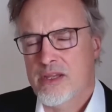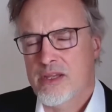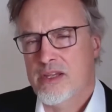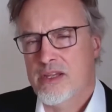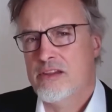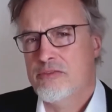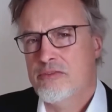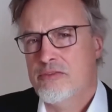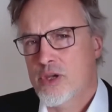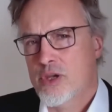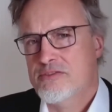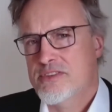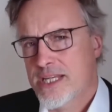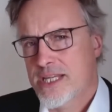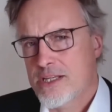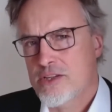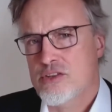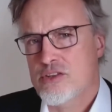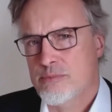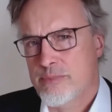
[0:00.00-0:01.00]
If you have
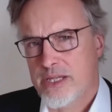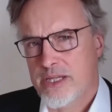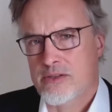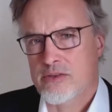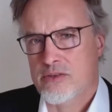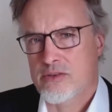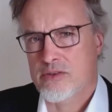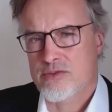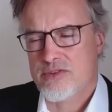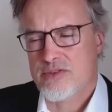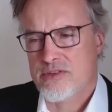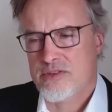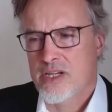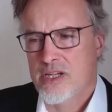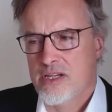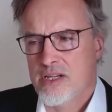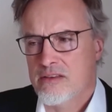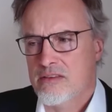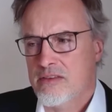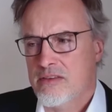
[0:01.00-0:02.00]
10 tomatoes,
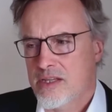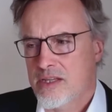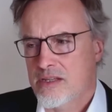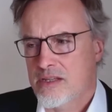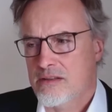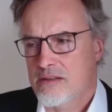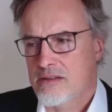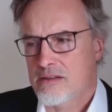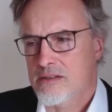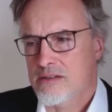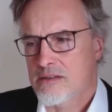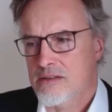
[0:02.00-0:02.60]
then